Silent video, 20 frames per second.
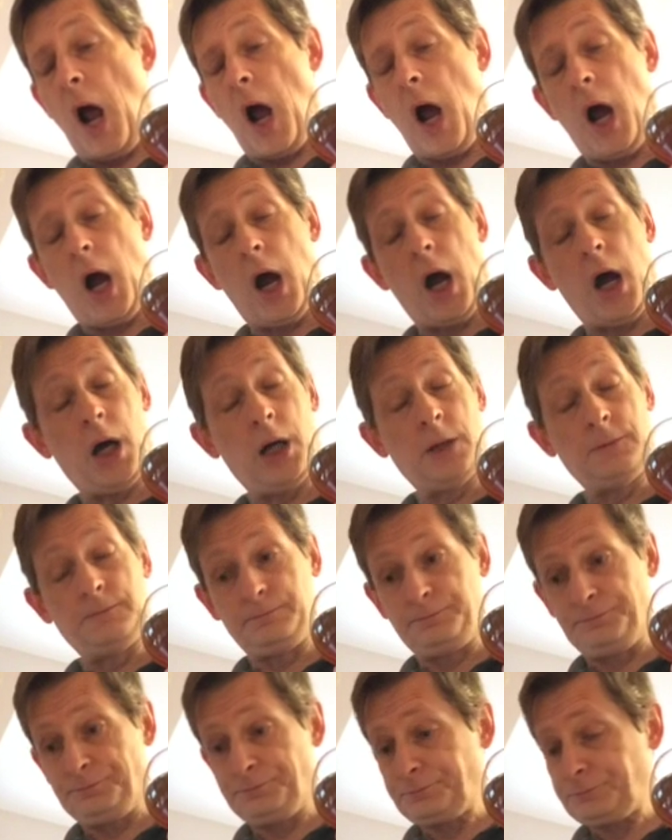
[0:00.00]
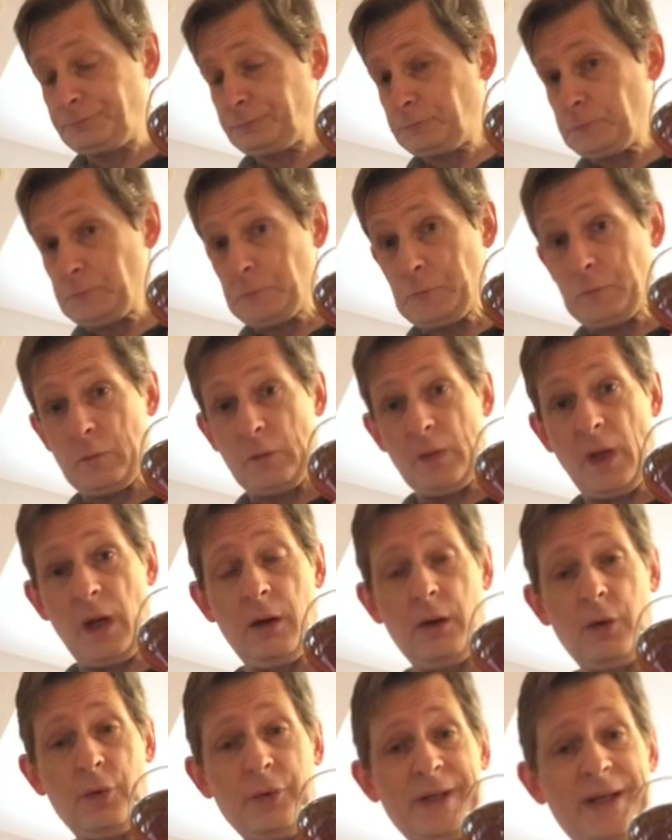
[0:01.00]
Oh.
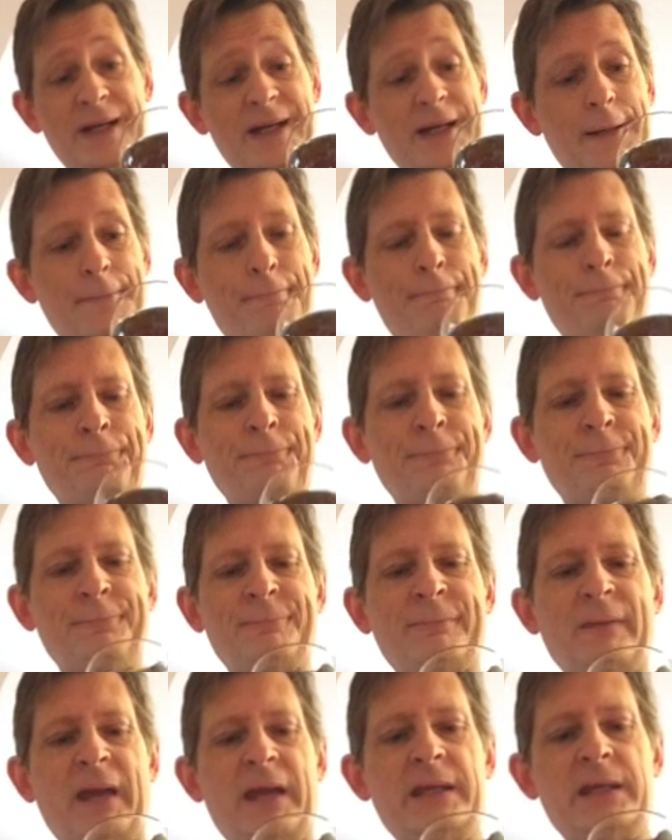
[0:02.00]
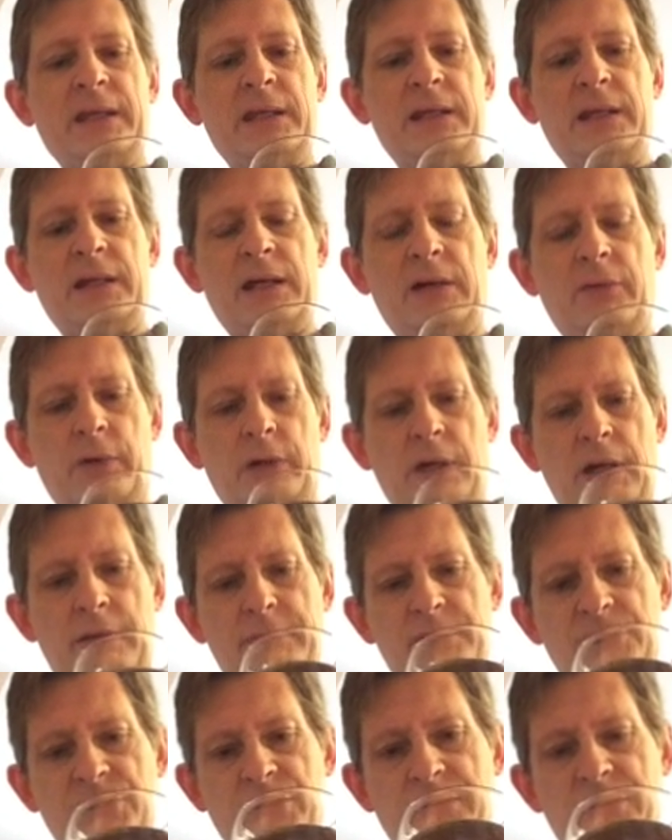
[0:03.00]
Okay. Yeah, we're not
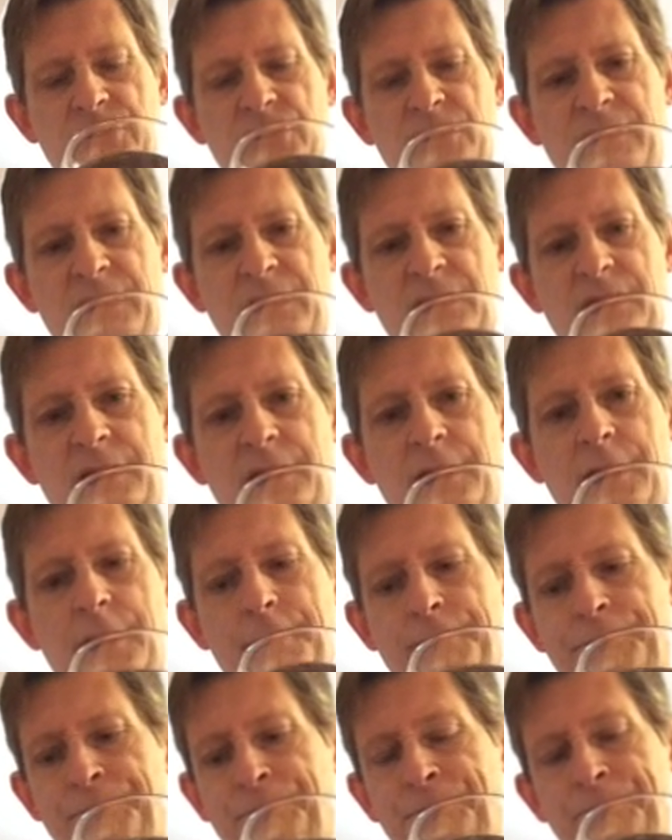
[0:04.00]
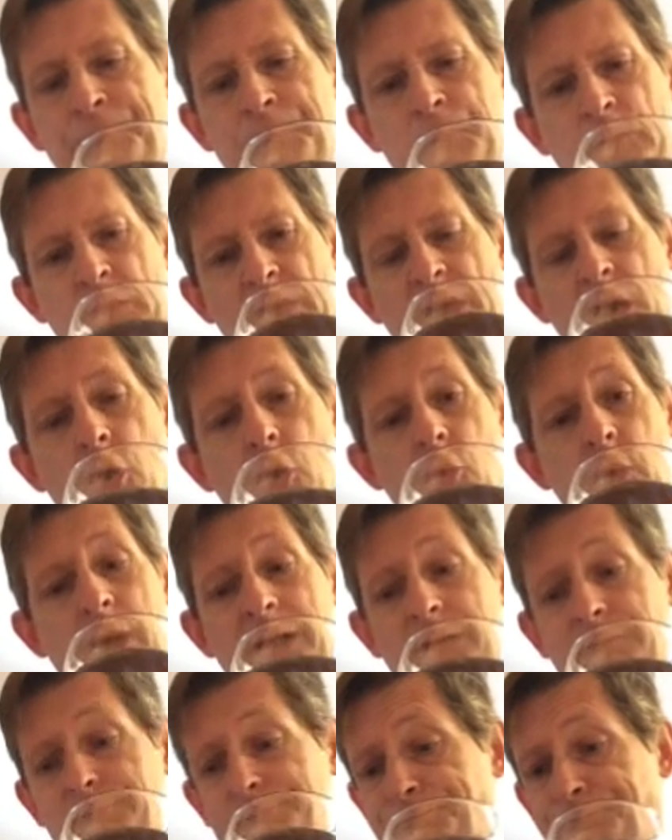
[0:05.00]
missing much of anything here. Oh
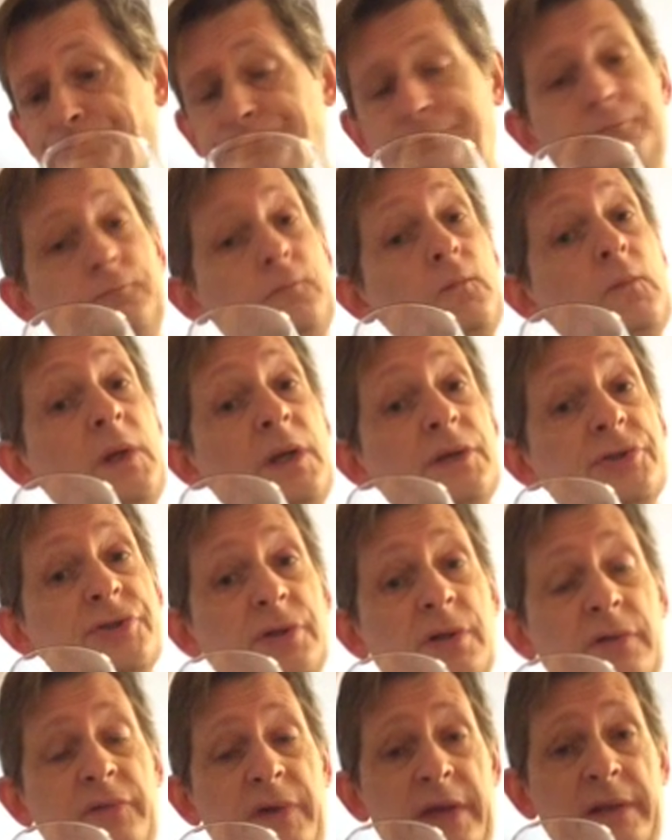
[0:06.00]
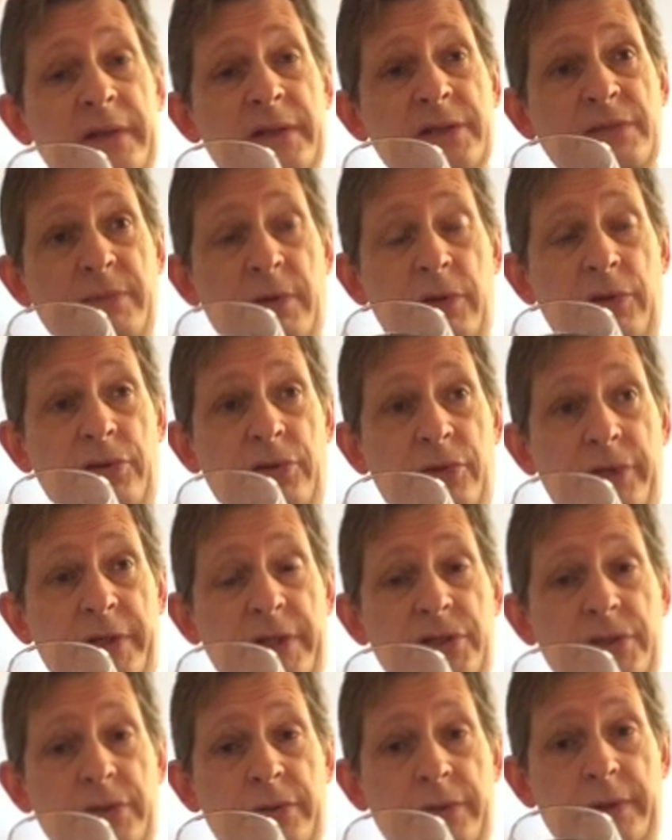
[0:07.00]
well, should have had this about
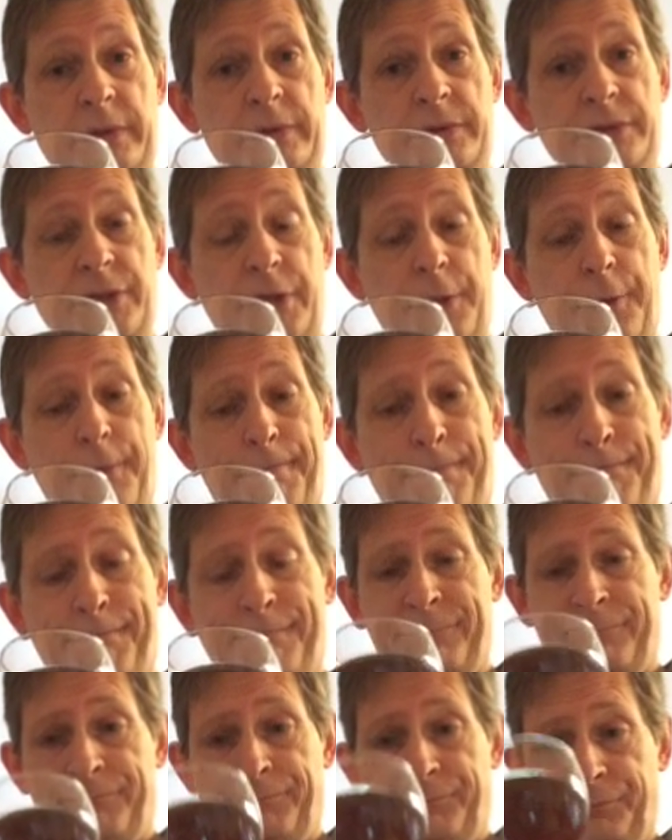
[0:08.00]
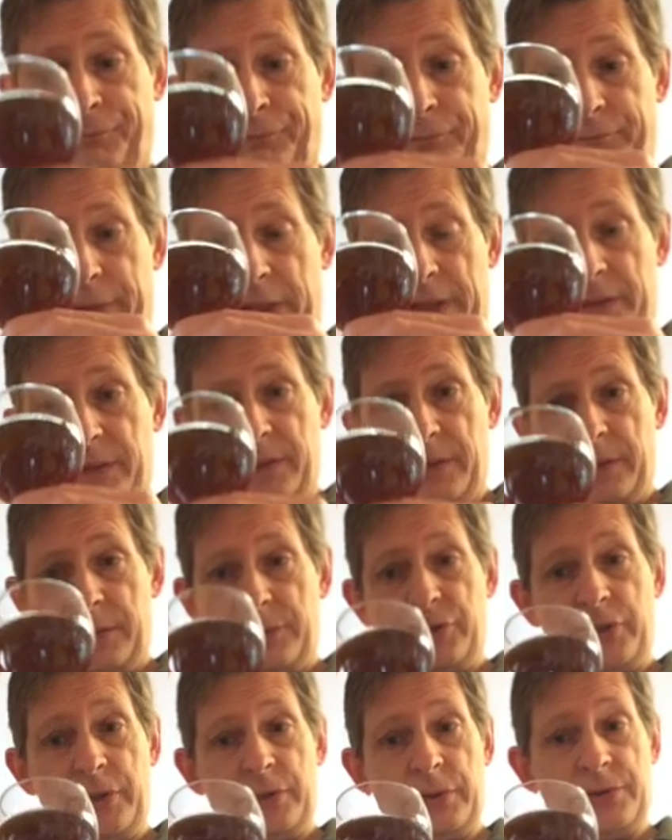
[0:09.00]
32 years ago. But
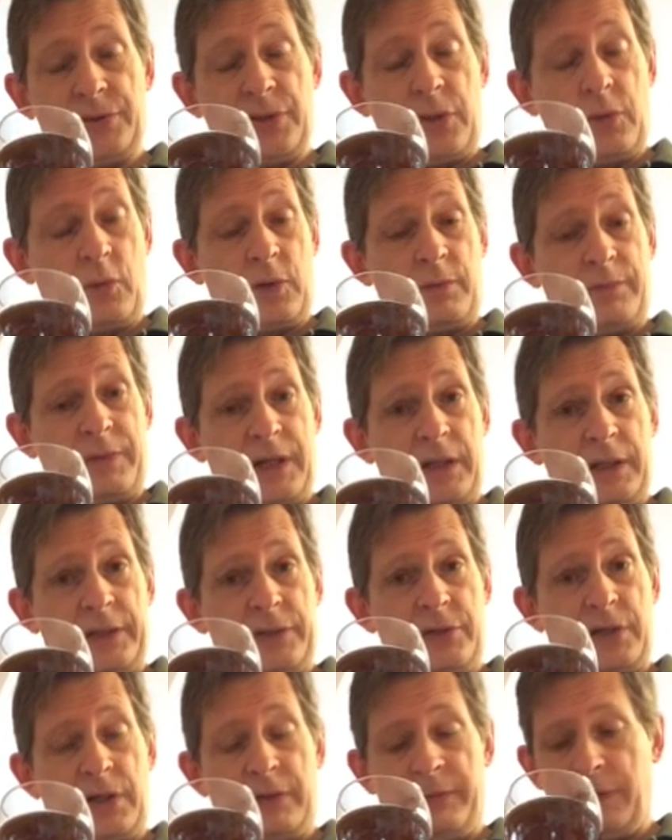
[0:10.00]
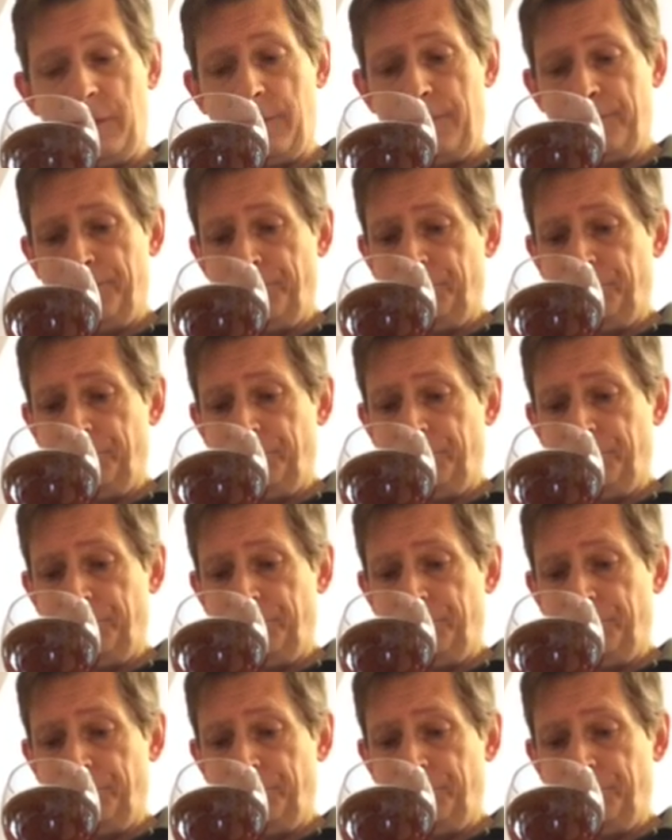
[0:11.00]
cheers to the Ward McCully tournament.